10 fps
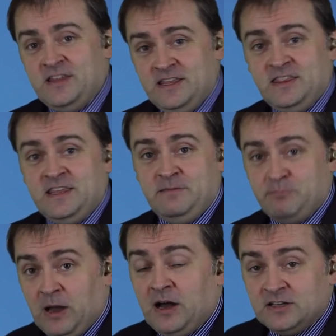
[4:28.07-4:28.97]
In the
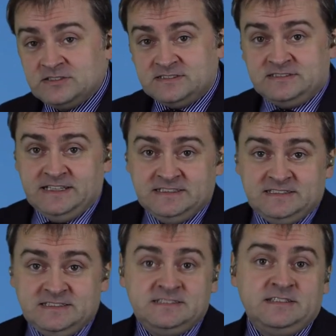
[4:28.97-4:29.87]
past
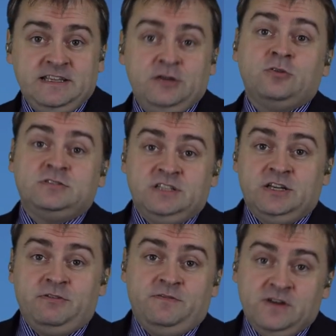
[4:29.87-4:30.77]
tenses, the
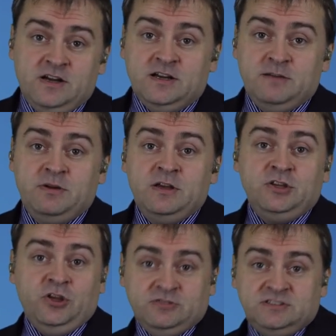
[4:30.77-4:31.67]
auxiliary verb
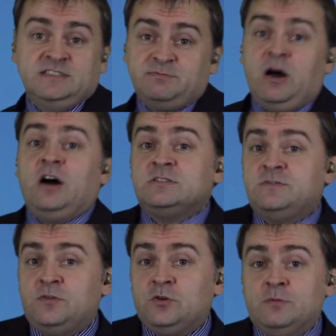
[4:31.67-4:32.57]
uses its past
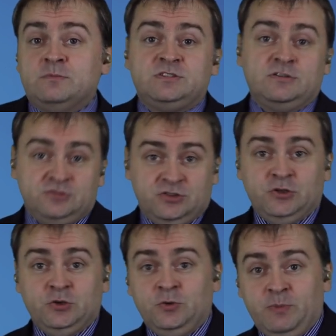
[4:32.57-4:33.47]
form. So
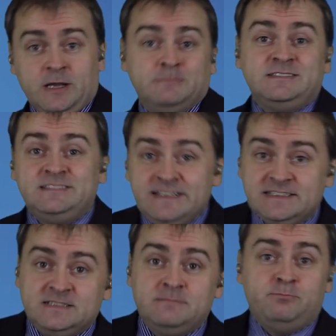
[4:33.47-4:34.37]
do becomes
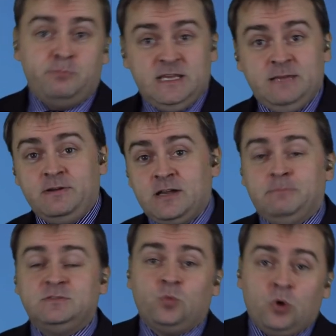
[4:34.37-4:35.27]
did, be
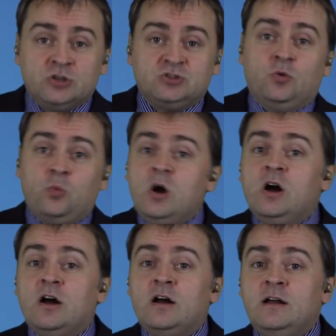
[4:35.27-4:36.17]
becomes was or
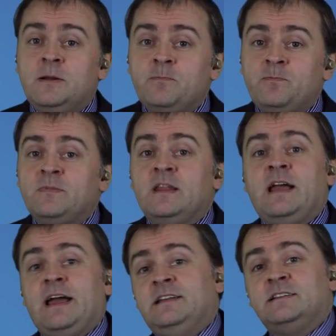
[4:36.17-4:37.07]
were,
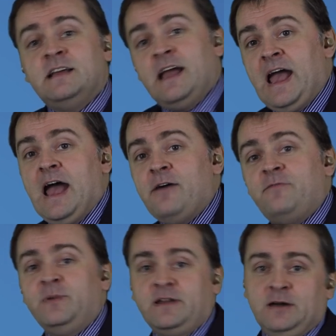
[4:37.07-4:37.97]
and
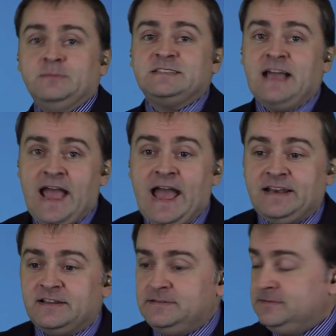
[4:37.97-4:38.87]
have becomes had.